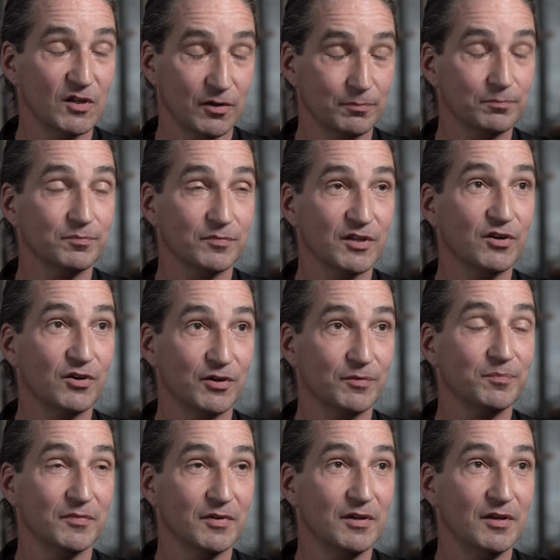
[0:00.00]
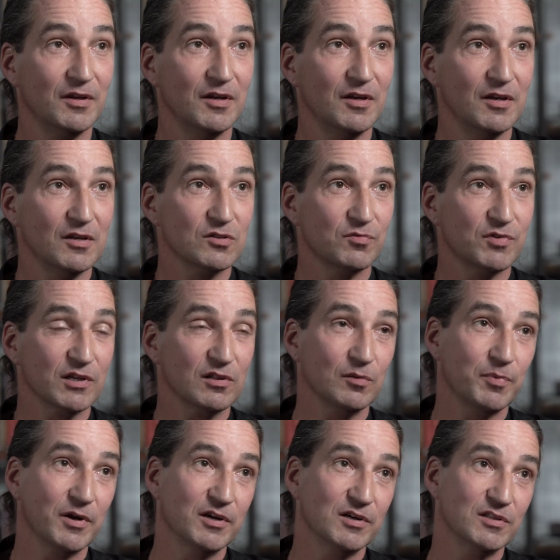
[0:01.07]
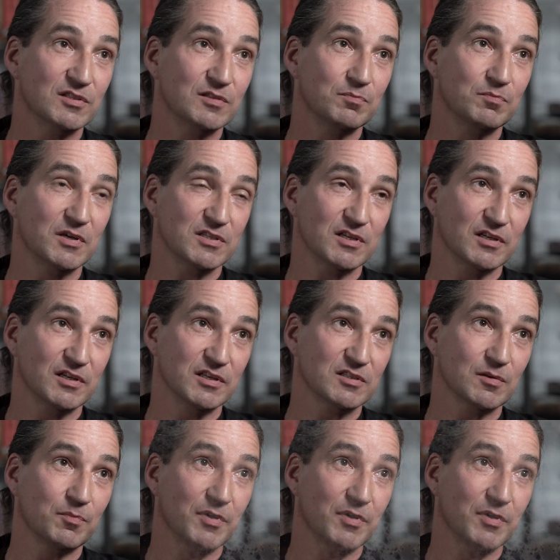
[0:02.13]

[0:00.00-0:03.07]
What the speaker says: Yeah, they are. So fractal patterns basically is a